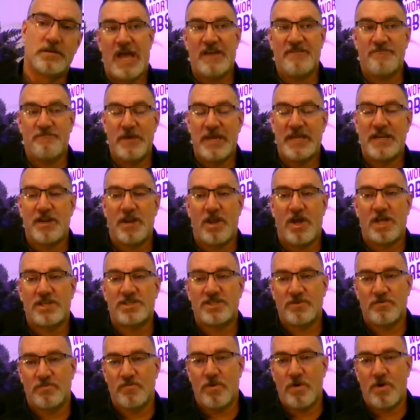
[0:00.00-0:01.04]
I've made
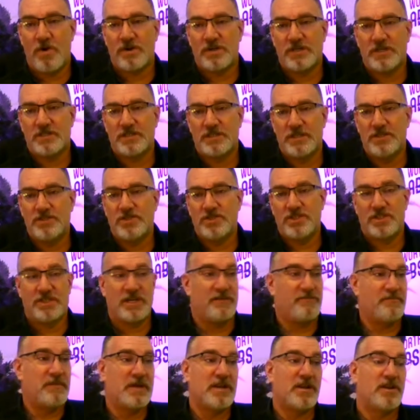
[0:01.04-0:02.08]
lots of wrong decisions.
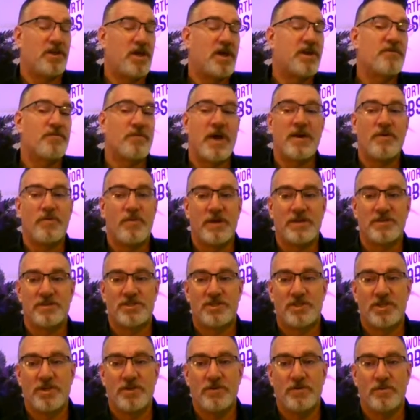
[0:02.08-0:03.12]
I've made a lot of right
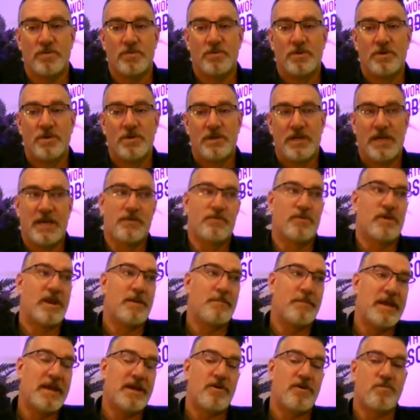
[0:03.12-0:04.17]
ones too. And when
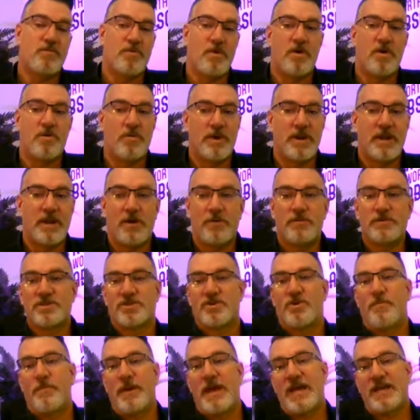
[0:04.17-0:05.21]
I make a wrong one, I
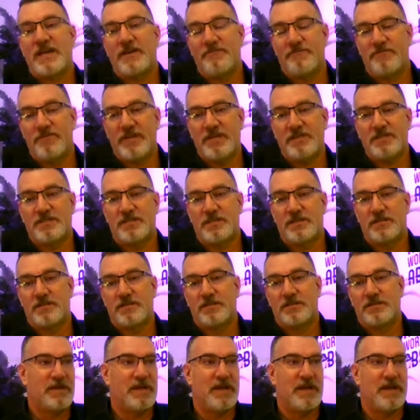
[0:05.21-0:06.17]
always go back and fix it.